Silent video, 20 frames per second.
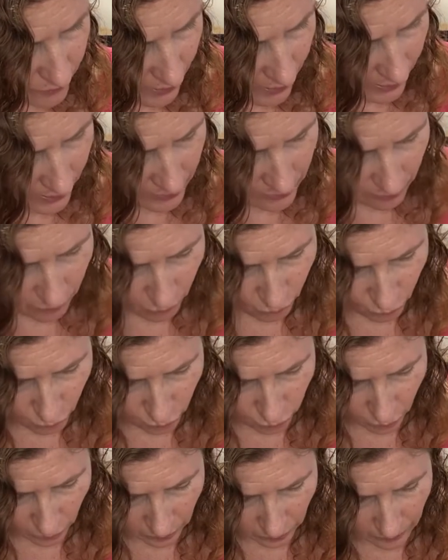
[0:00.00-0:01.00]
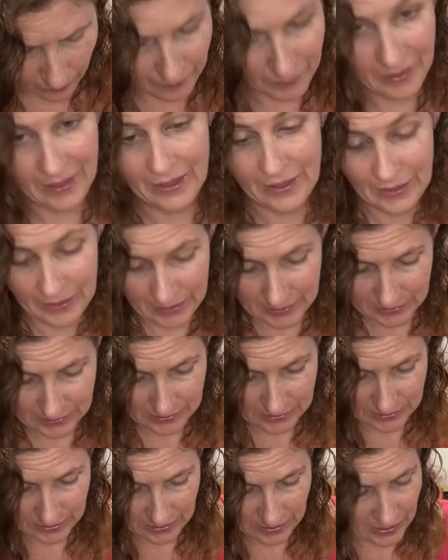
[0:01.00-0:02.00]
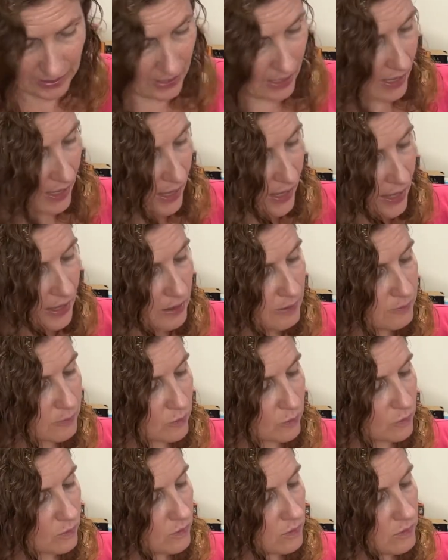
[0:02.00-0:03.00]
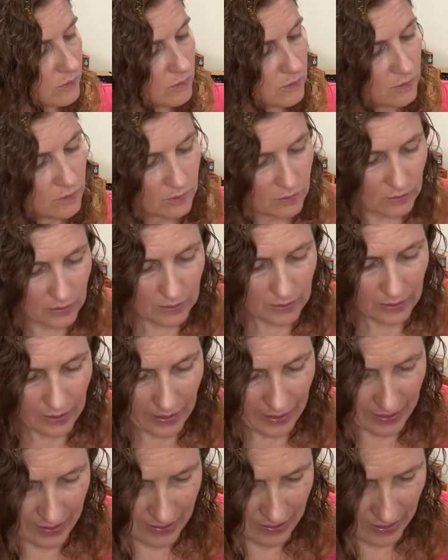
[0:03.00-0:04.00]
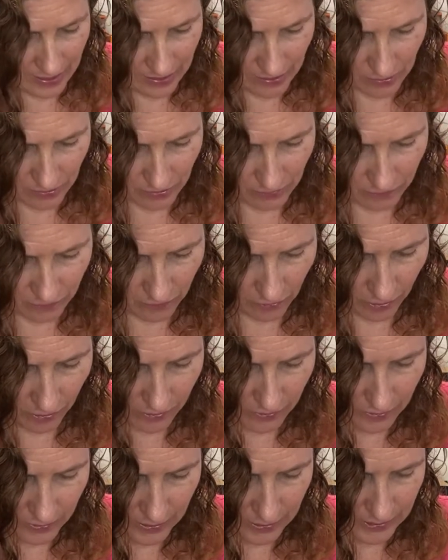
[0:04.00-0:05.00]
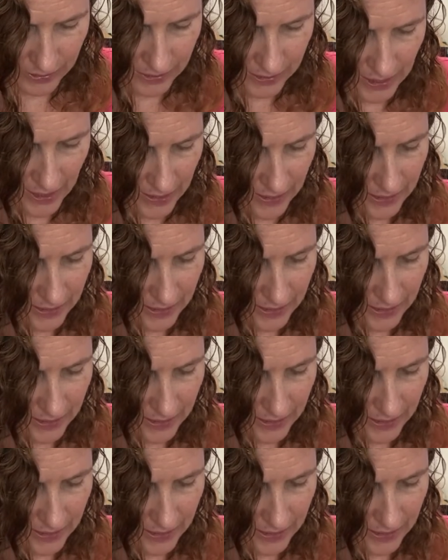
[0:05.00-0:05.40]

and wallaby is the animal. And then you've got 10